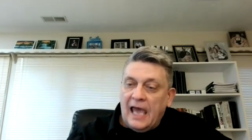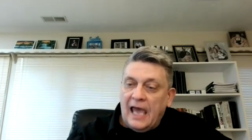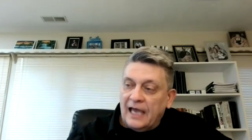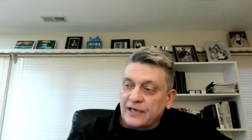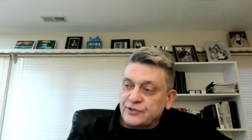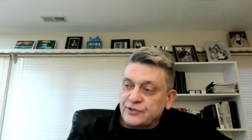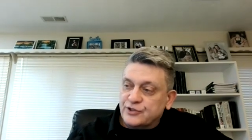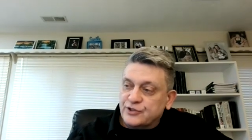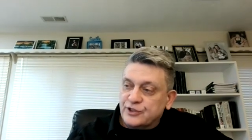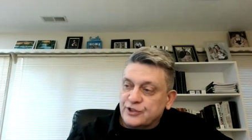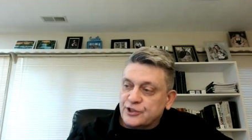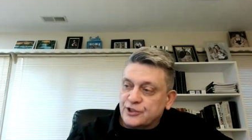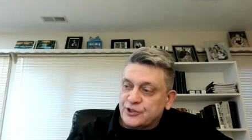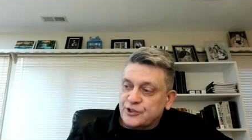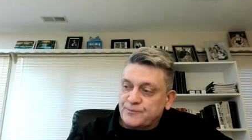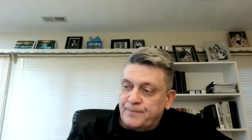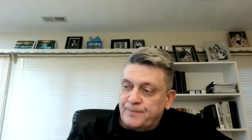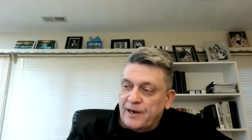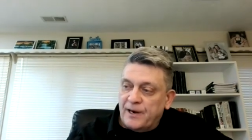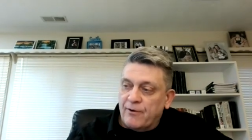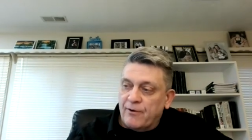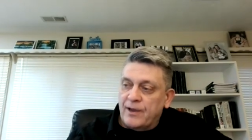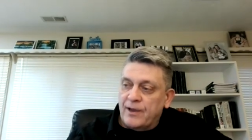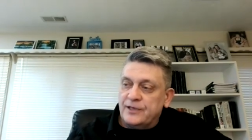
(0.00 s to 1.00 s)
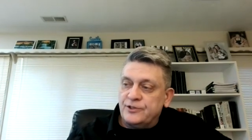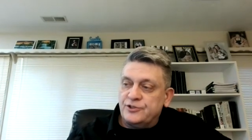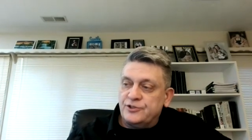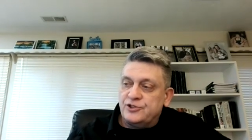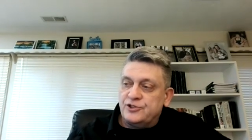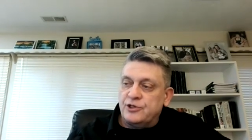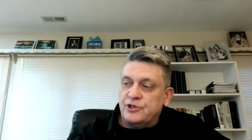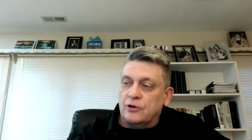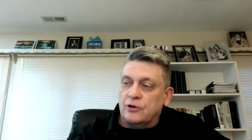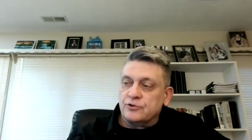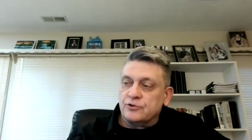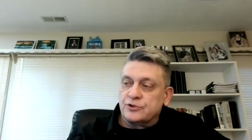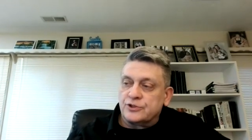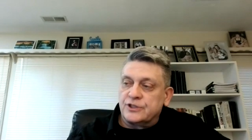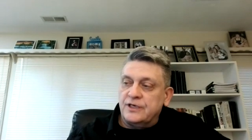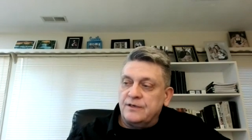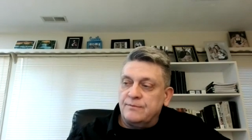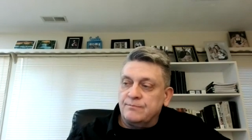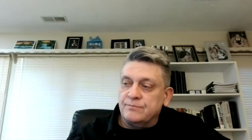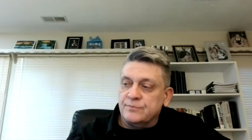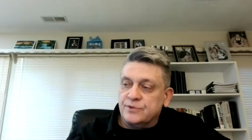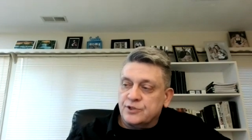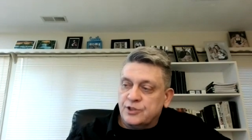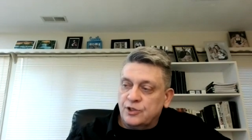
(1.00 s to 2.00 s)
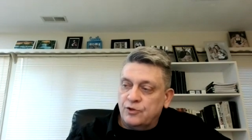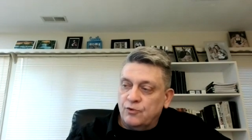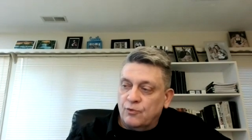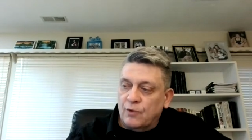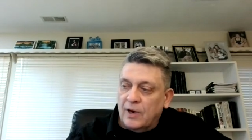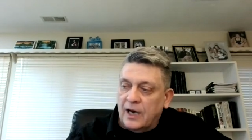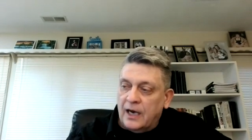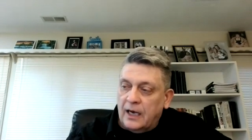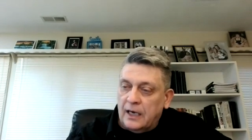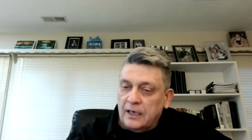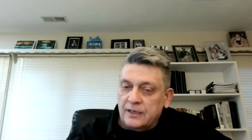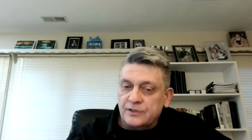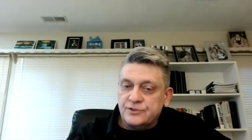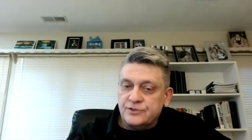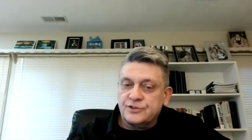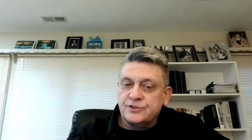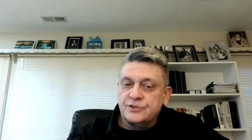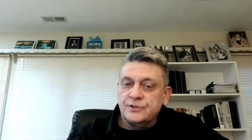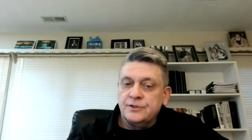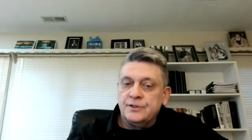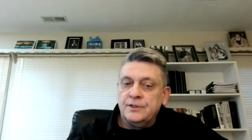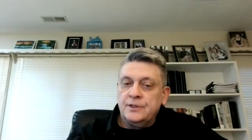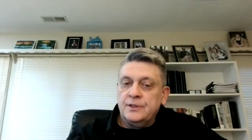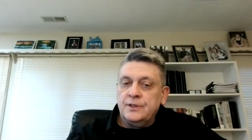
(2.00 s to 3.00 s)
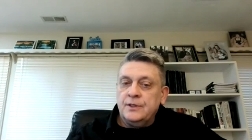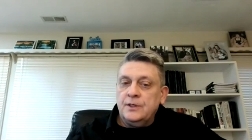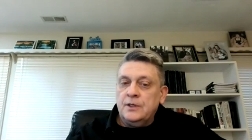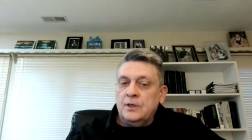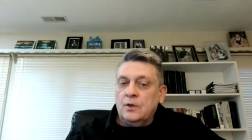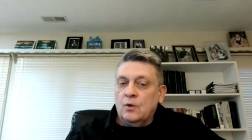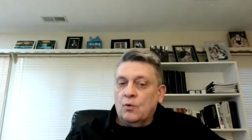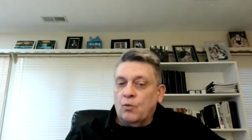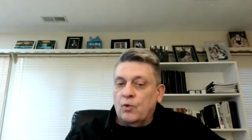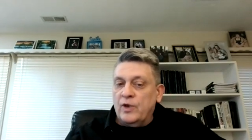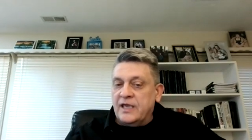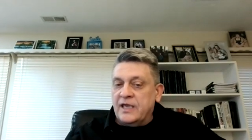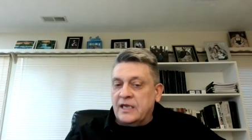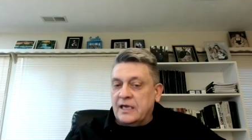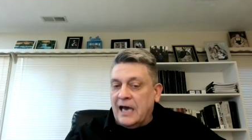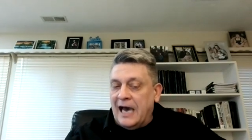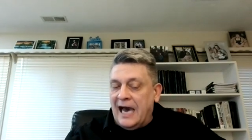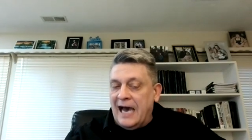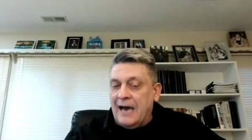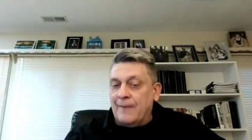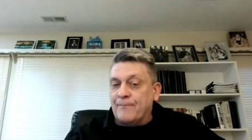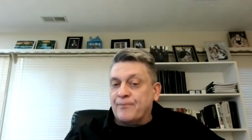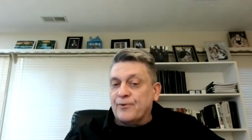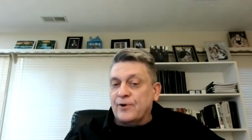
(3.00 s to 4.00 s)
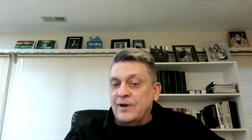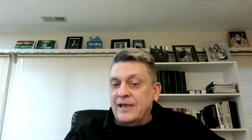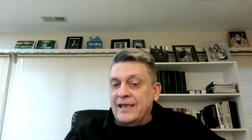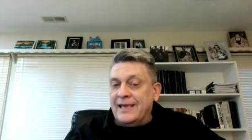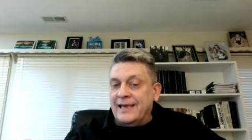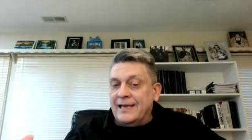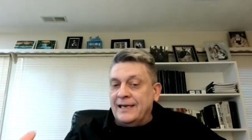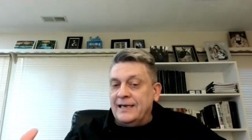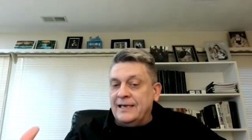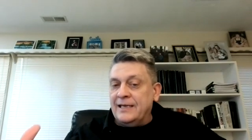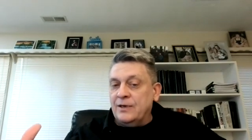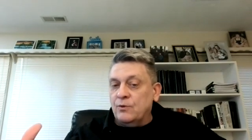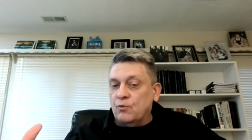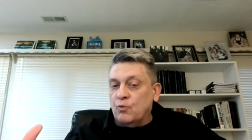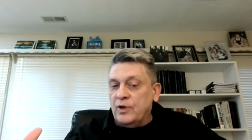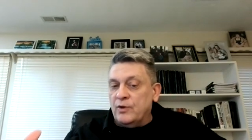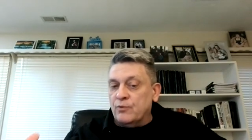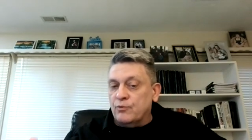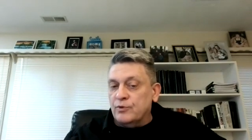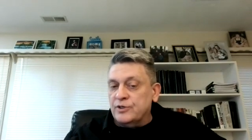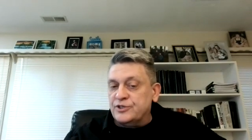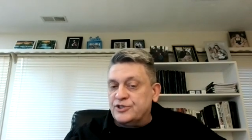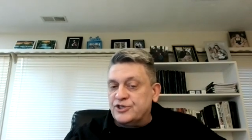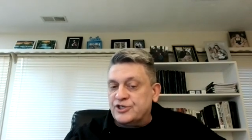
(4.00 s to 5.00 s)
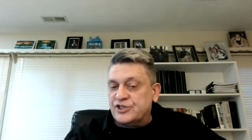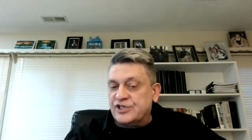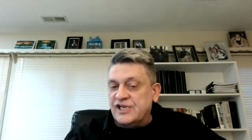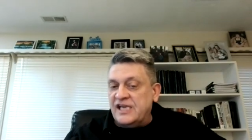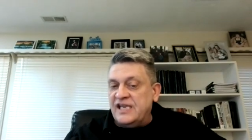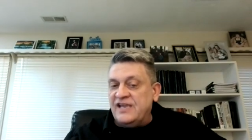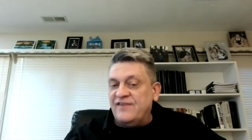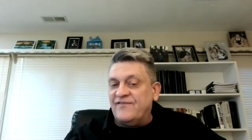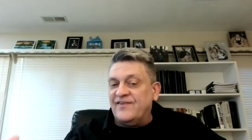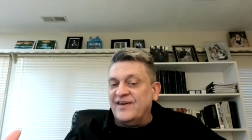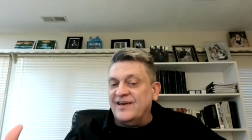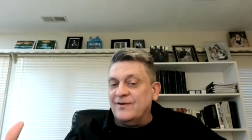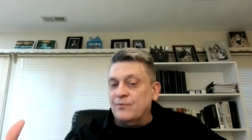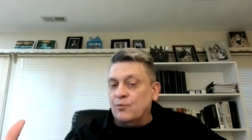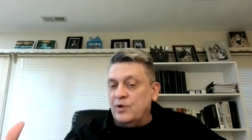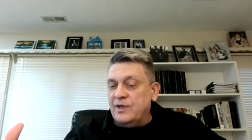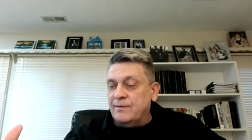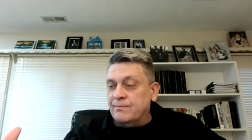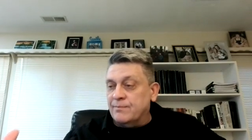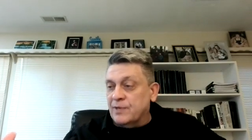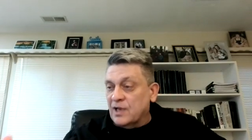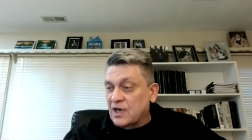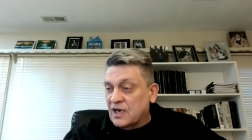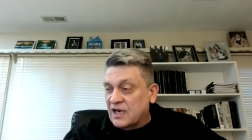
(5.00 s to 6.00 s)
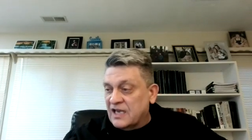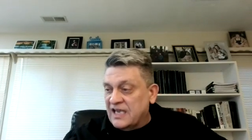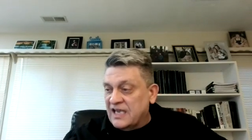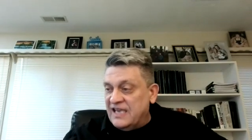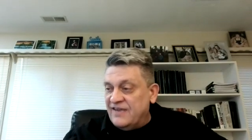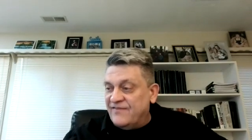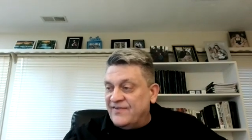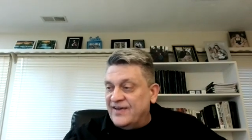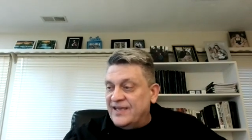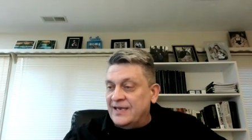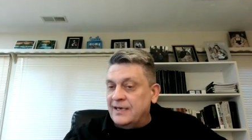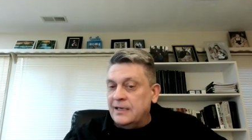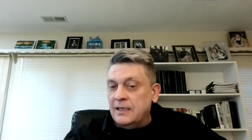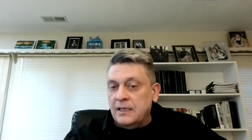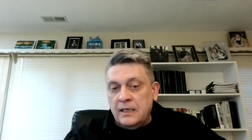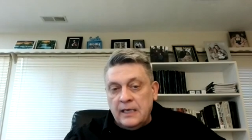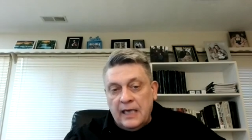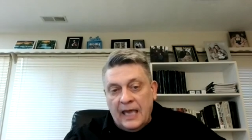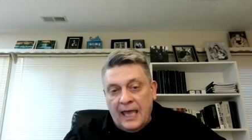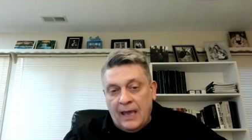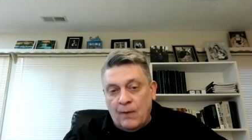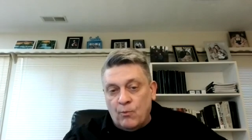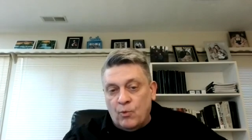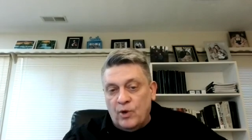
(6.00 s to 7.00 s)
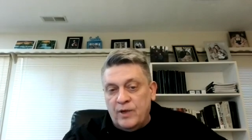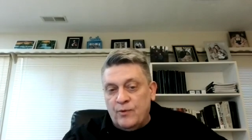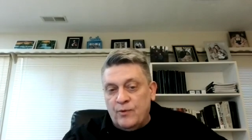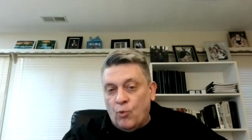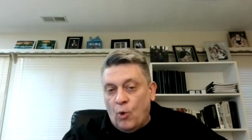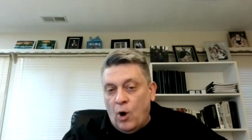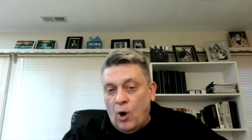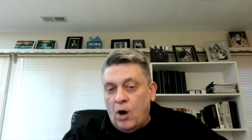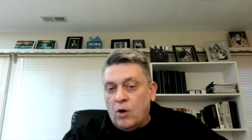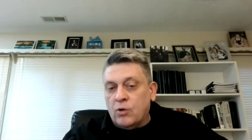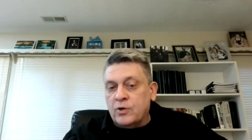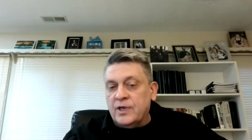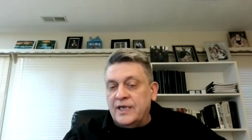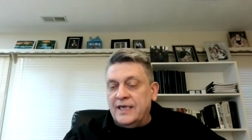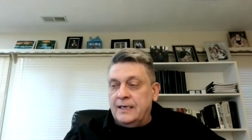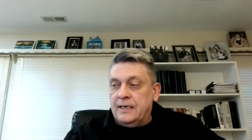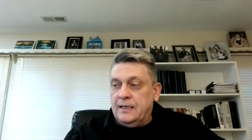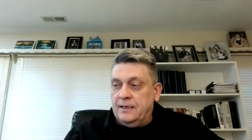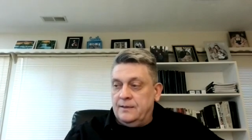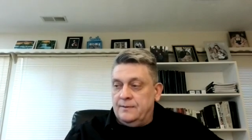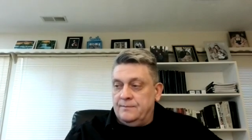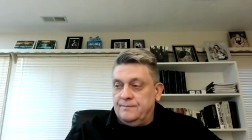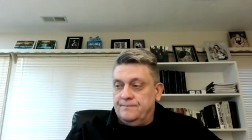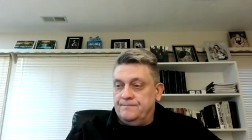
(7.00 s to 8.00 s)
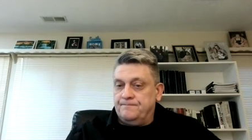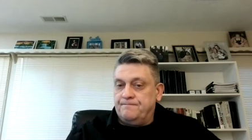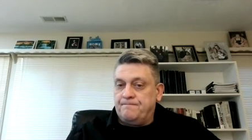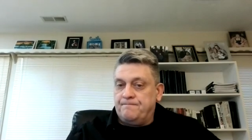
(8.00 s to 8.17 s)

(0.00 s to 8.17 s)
As the Spirit shows him to us, we comprehend it, we receive it, we believe it, and we walk in it.